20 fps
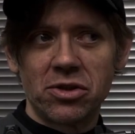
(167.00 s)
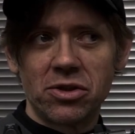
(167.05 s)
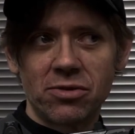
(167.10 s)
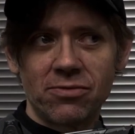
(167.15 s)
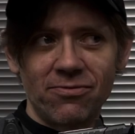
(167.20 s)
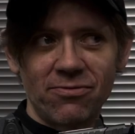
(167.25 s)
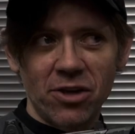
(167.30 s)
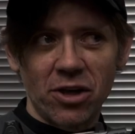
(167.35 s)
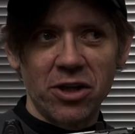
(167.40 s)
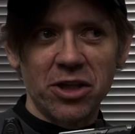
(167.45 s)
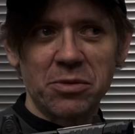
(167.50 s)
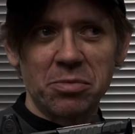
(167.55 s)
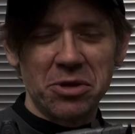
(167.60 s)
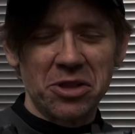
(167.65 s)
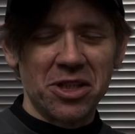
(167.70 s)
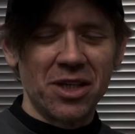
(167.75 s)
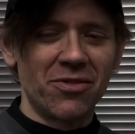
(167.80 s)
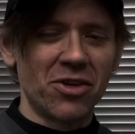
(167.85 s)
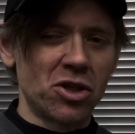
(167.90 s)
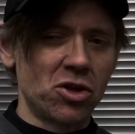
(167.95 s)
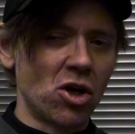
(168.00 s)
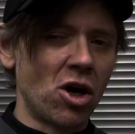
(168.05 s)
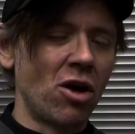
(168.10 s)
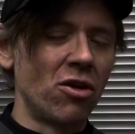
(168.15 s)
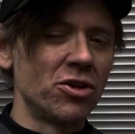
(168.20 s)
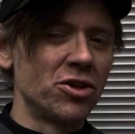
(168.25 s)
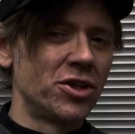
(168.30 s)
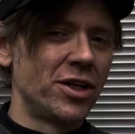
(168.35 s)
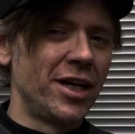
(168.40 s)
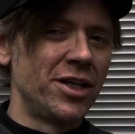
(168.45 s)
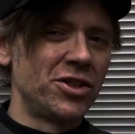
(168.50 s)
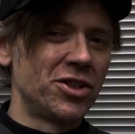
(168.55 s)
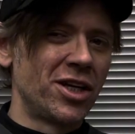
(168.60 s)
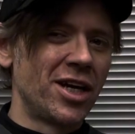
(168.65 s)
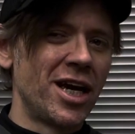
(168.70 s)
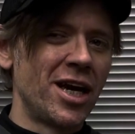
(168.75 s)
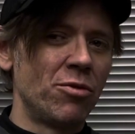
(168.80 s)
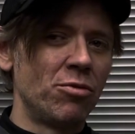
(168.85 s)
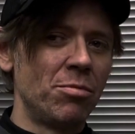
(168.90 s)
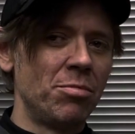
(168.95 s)
very specific knowledge in
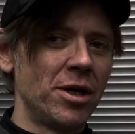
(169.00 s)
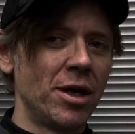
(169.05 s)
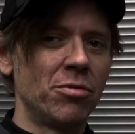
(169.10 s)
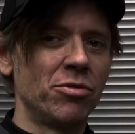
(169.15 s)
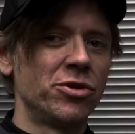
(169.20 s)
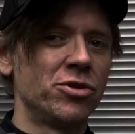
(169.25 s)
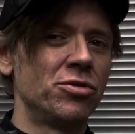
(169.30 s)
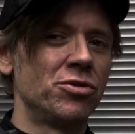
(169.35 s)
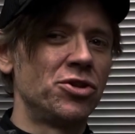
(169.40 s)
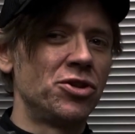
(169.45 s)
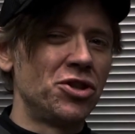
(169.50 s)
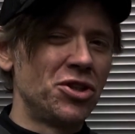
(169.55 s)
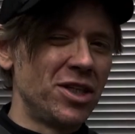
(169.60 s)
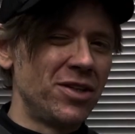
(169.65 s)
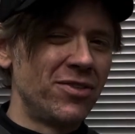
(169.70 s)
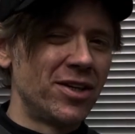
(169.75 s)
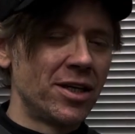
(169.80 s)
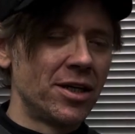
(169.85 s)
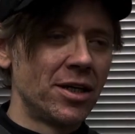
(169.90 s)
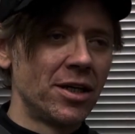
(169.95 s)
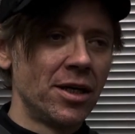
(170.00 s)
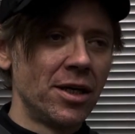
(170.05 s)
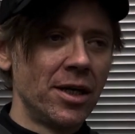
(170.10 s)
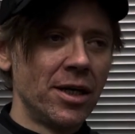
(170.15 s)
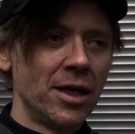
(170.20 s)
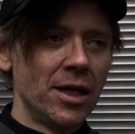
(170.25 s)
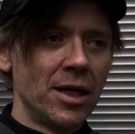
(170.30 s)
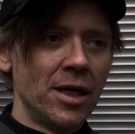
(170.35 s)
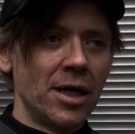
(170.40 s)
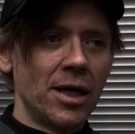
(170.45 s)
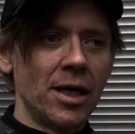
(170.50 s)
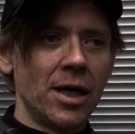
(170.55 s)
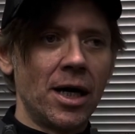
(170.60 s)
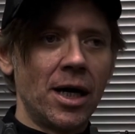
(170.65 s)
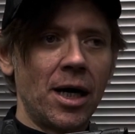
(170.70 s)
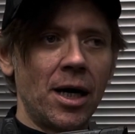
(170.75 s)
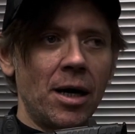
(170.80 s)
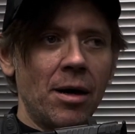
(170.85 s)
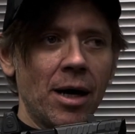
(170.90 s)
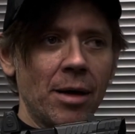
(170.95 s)
HK would be able to achieve it.
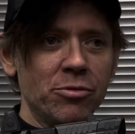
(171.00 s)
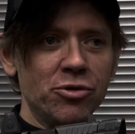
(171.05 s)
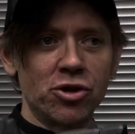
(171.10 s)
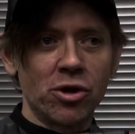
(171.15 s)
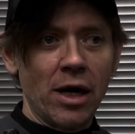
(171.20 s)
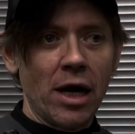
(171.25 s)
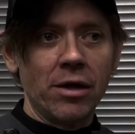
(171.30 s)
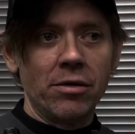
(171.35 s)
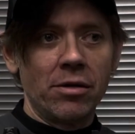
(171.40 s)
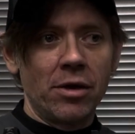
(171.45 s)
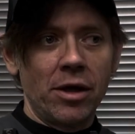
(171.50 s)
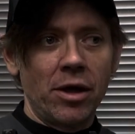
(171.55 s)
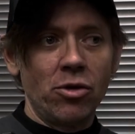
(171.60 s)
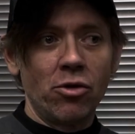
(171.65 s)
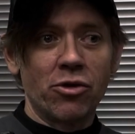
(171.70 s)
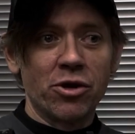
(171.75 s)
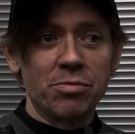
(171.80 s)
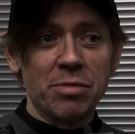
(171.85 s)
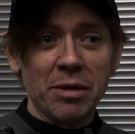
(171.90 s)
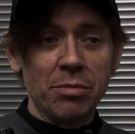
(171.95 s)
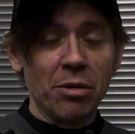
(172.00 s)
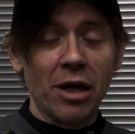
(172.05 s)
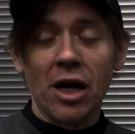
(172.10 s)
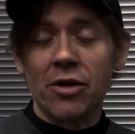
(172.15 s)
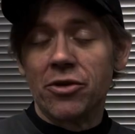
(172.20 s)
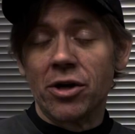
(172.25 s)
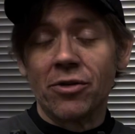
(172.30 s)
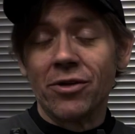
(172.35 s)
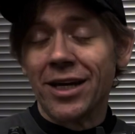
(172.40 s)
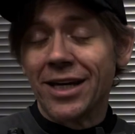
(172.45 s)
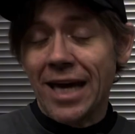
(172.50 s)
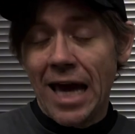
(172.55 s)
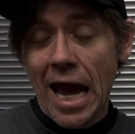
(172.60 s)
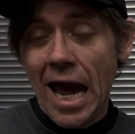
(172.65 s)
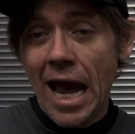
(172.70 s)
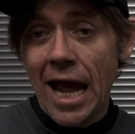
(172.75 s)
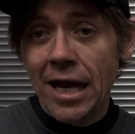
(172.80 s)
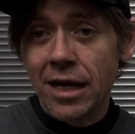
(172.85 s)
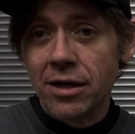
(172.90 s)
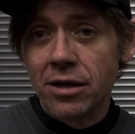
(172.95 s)
I'm sure, I know there's people out there that
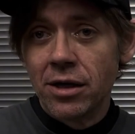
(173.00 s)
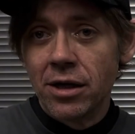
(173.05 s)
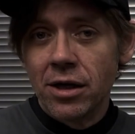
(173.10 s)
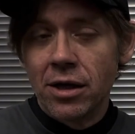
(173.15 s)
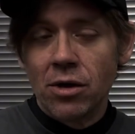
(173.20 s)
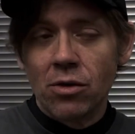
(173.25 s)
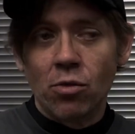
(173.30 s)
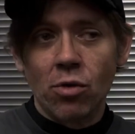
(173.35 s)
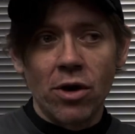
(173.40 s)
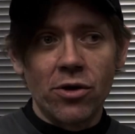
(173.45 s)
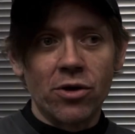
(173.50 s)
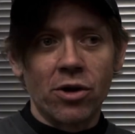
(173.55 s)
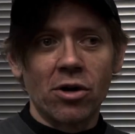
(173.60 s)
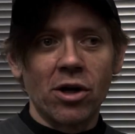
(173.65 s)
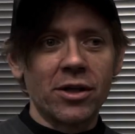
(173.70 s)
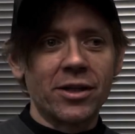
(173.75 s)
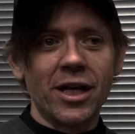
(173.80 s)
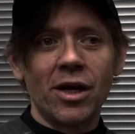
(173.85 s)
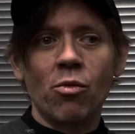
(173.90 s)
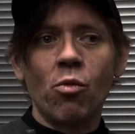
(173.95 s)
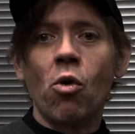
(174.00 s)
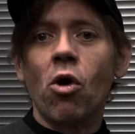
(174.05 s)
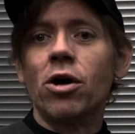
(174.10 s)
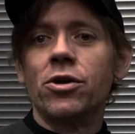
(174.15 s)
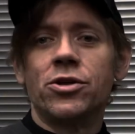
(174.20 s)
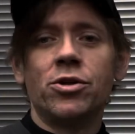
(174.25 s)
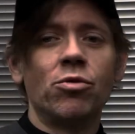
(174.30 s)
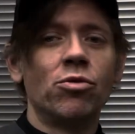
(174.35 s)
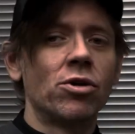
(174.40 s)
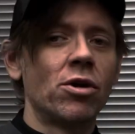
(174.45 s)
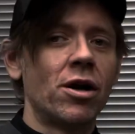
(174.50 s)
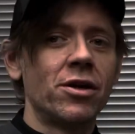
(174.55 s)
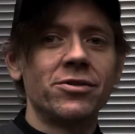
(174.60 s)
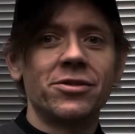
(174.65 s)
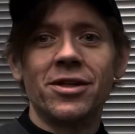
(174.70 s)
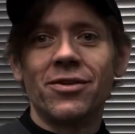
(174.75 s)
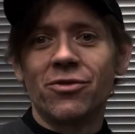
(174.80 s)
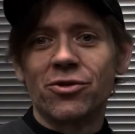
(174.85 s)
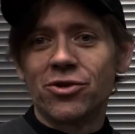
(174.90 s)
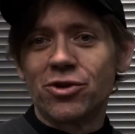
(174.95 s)
can. Whether or not they want to or not is a
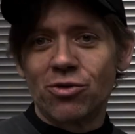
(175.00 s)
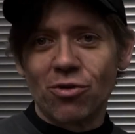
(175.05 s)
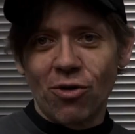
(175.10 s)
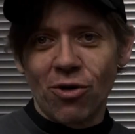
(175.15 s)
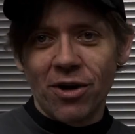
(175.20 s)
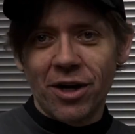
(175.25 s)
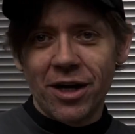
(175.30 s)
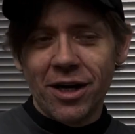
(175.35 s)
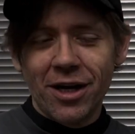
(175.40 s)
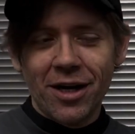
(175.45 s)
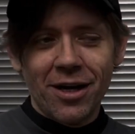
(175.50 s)
different story.